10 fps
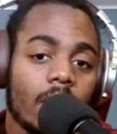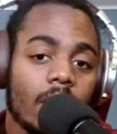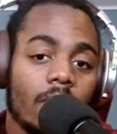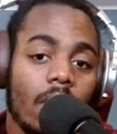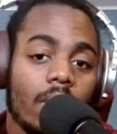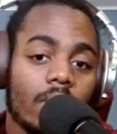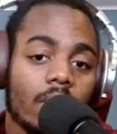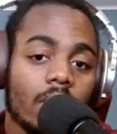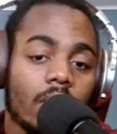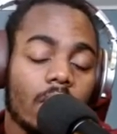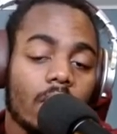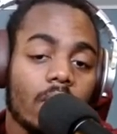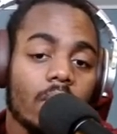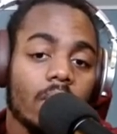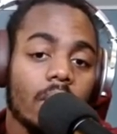first.
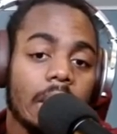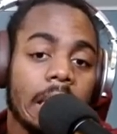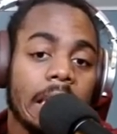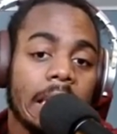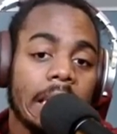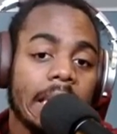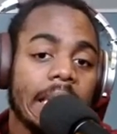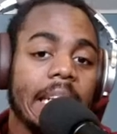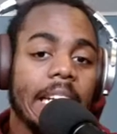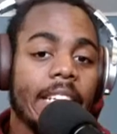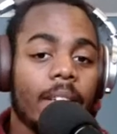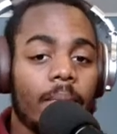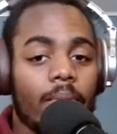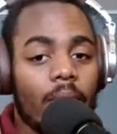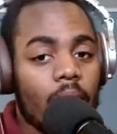Seek the
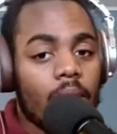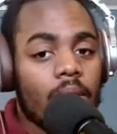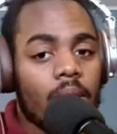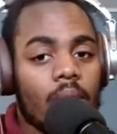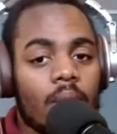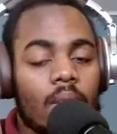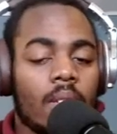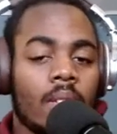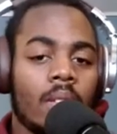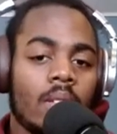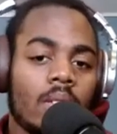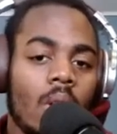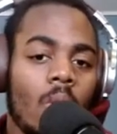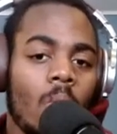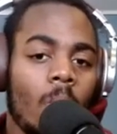kingdom first.
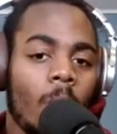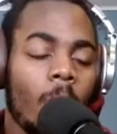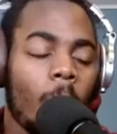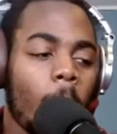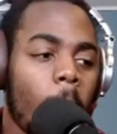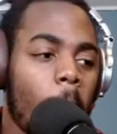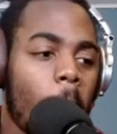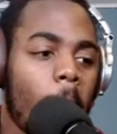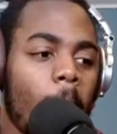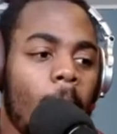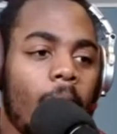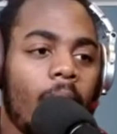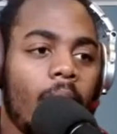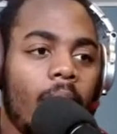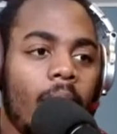So
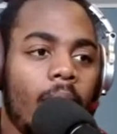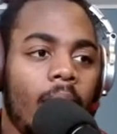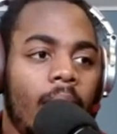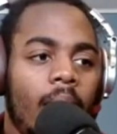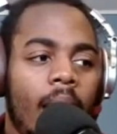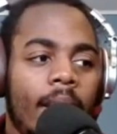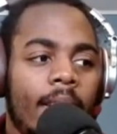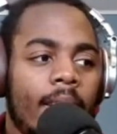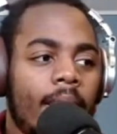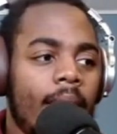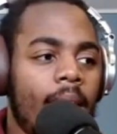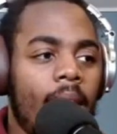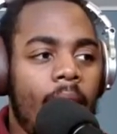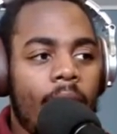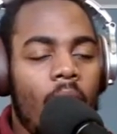a lot
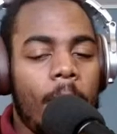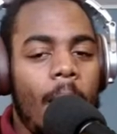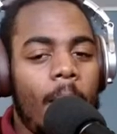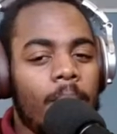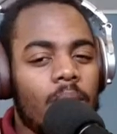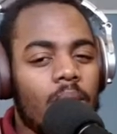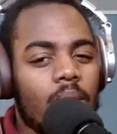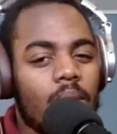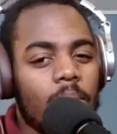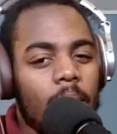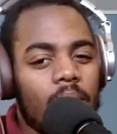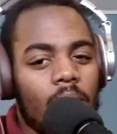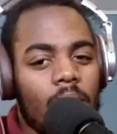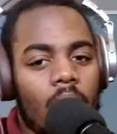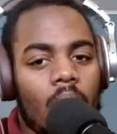of our problems is based
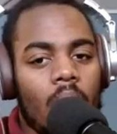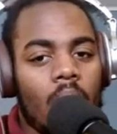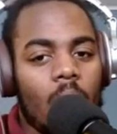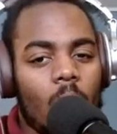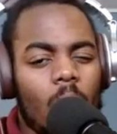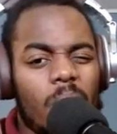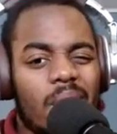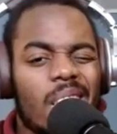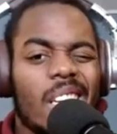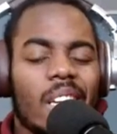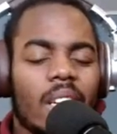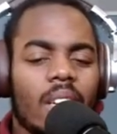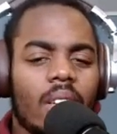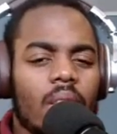off of what we're seeking.